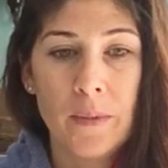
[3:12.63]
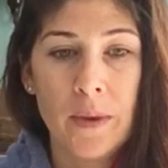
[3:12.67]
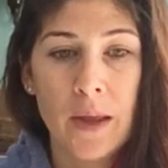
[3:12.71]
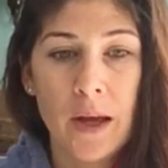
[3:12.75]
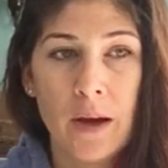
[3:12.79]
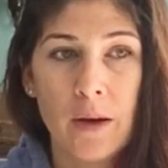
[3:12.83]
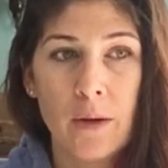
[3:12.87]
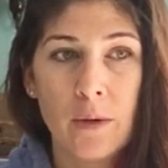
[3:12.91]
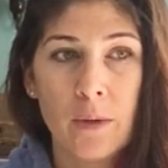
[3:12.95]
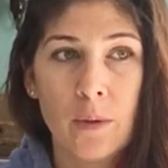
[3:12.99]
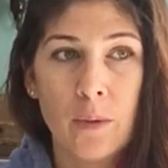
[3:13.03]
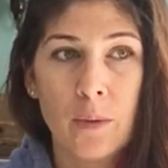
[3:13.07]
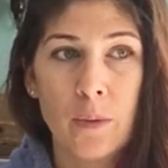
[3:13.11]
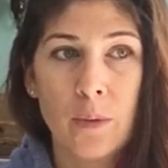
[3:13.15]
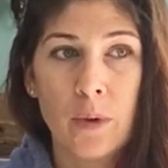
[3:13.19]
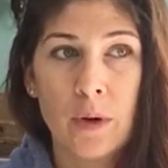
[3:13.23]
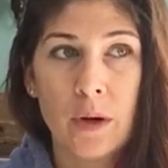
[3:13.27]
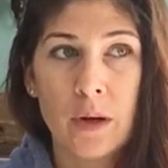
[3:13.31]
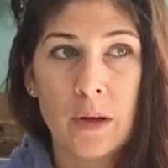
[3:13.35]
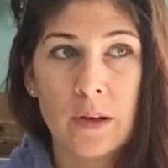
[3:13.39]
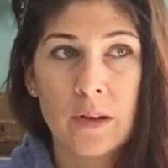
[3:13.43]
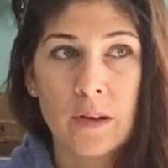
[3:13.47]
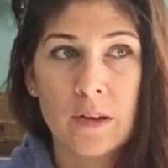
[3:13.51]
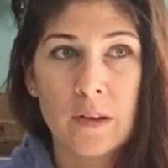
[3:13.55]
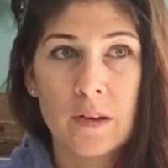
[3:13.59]
that
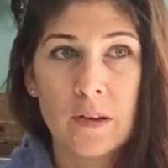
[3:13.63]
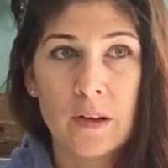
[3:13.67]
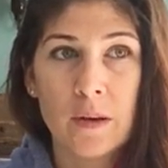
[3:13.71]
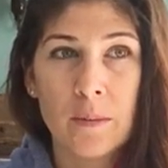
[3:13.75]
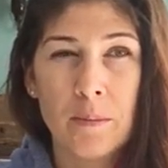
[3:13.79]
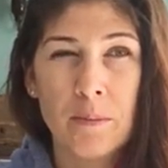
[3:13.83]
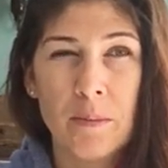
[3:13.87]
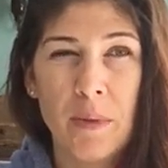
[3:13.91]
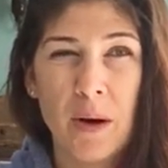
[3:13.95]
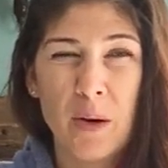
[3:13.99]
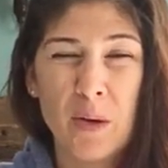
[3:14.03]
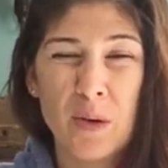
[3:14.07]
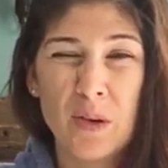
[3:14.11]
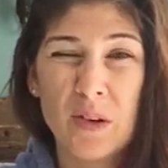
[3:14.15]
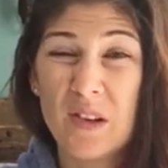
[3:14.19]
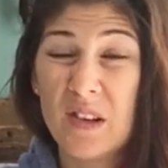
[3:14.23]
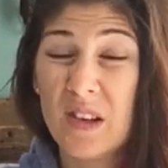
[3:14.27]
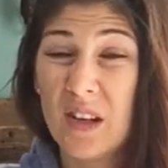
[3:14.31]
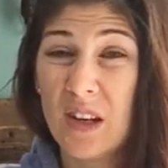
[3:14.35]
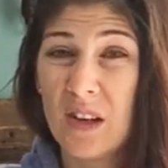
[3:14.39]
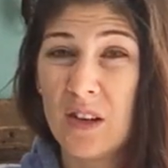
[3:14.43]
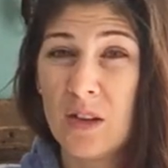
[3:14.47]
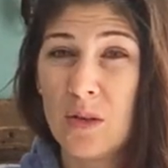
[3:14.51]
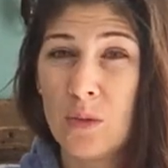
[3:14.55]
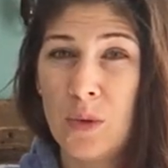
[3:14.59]
was about
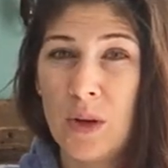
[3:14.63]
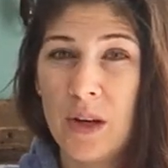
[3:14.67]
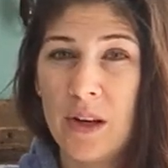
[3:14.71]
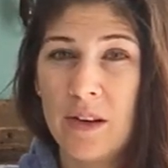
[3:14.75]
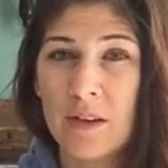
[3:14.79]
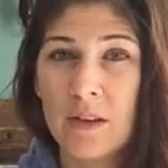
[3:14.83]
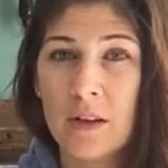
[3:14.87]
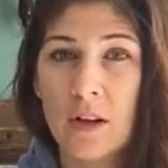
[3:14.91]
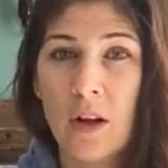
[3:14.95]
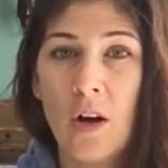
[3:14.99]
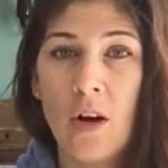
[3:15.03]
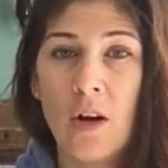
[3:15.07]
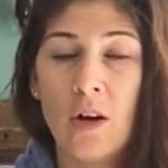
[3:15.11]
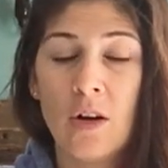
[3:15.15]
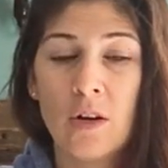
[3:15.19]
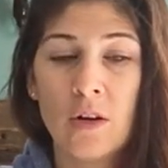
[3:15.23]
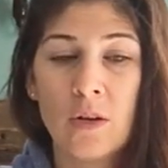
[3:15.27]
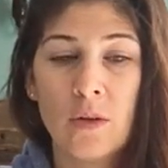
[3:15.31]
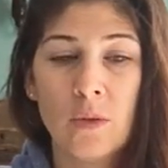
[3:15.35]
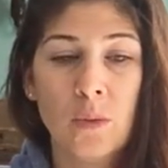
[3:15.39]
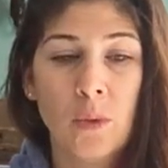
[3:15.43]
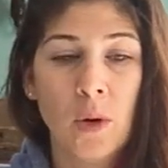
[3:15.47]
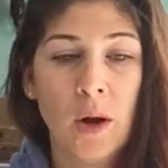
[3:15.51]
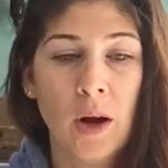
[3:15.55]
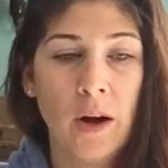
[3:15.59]
6 weeks
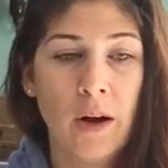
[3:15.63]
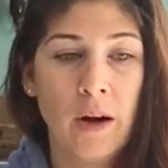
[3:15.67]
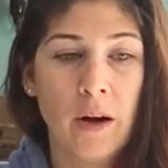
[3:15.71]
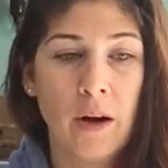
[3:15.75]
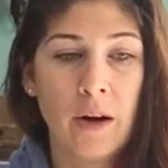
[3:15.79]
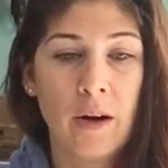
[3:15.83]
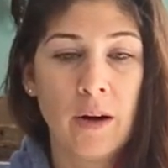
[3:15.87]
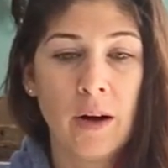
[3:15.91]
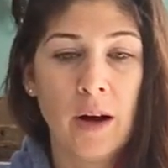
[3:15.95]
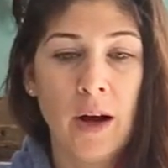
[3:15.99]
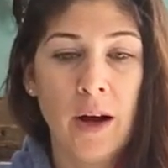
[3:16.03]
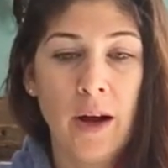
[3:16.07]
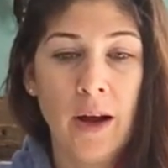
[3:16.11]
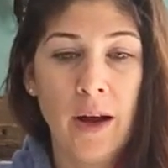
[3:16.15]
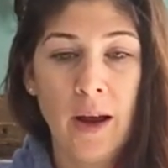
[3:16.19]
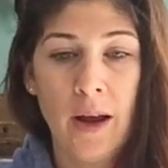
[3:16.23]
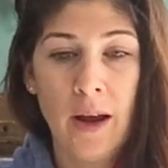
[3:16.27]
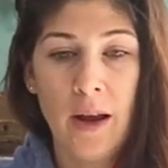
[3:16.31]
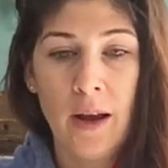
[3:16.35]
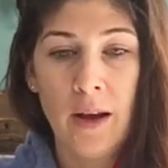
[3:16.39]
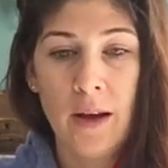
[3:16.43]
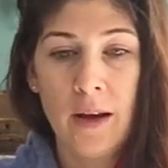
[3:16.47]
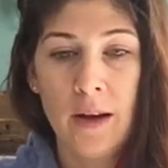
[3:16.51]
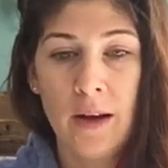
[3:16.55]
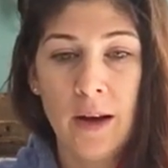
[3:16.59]
long, where
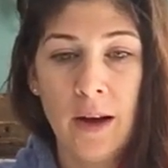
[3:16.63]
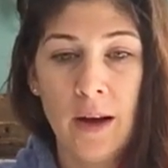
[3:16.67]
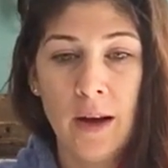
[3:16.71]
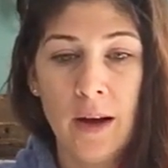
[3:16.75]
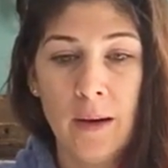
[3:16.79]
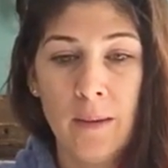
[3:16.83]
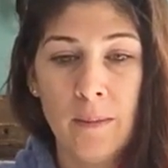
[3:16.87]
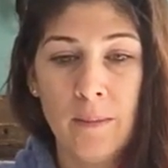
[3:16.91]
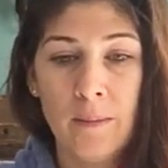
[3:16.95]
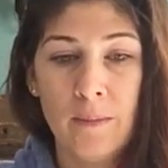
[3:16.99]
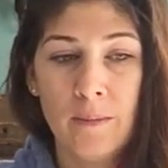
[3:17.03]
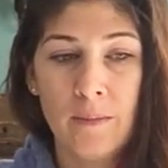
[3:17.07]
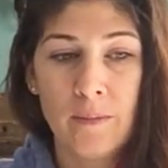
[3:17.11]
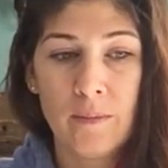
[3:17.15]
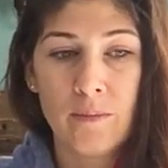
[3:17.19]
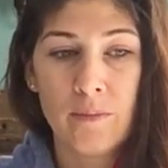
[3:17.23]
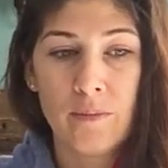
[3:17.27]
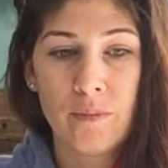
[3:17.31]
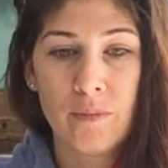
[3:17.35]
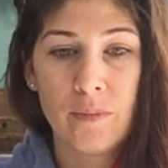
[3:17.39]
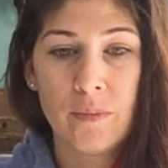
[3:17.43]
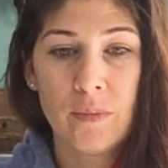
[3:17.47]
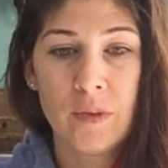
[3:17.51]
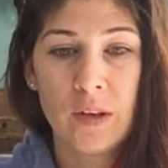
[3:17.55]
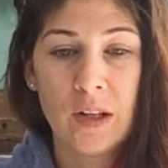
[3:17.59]
I
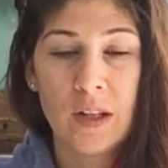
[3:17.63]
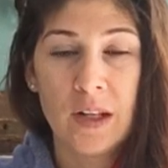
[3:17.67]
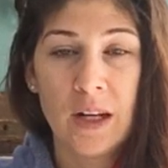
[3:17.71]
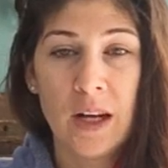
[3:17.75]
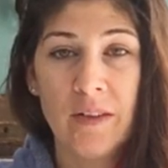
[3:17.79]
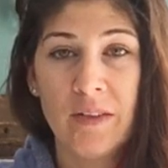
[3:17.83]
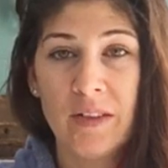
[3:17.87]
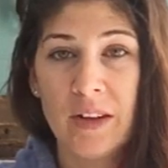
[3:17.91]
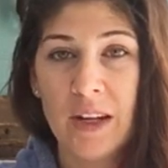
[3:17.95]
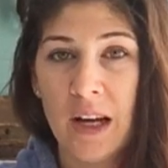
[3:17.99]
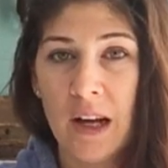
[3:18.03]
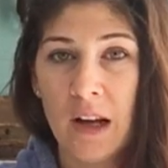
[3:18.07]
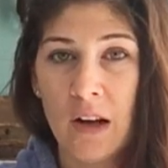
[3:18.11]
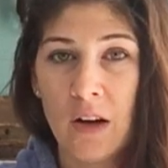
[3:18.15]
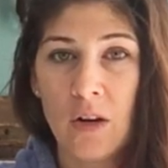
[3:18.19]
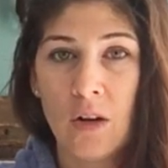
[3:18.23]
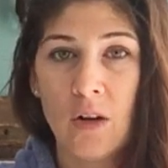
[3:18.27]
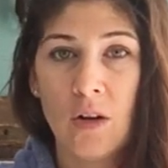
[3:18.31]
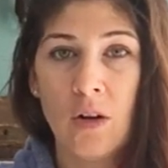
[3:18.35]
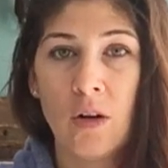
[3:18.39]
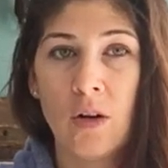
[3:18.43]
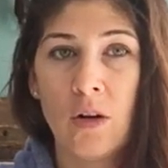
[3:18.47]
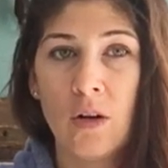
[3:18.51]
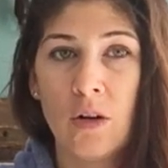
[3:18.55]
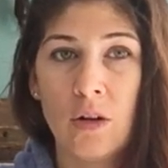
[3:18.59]
didn't have any
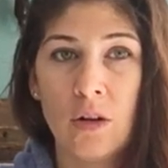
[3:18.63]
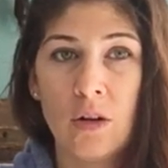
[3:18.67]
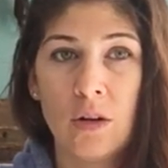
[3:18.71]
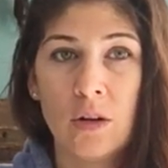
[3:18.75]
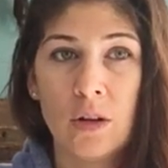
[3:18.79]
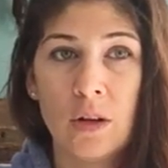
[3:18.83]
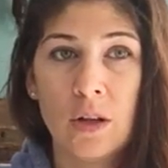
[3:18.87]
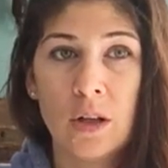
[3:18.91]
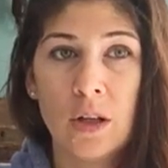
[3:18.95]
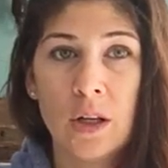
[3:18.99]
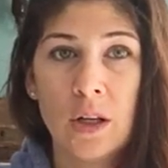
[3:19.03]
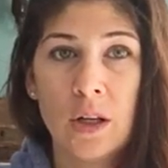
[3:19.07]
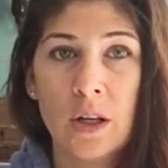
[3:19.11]
alcohol,